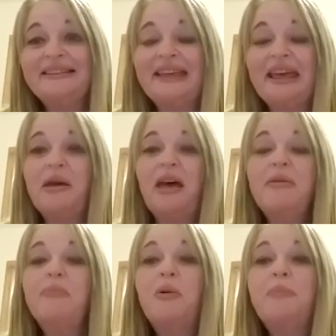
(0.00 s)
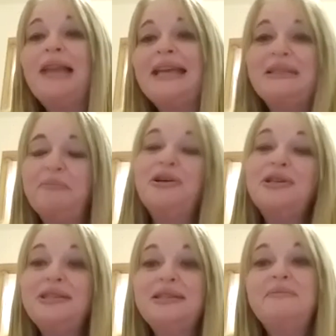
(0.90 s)
And a more pleasant
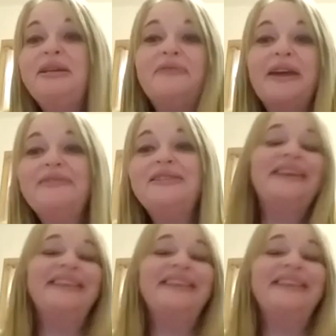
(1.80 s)
person to be around.